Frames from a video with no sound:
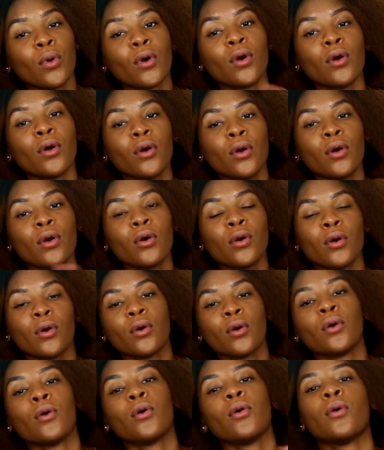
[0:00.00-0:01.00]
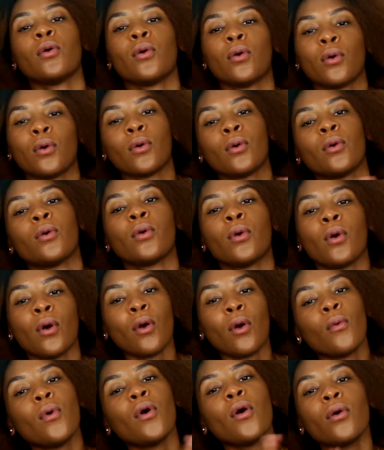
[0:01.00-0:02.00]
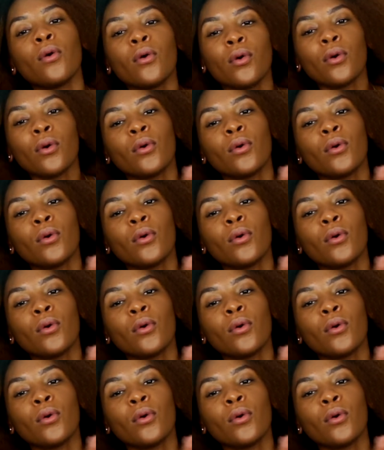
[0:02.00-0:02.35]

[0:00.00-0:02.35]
whoa, whoa, whoa, whoa.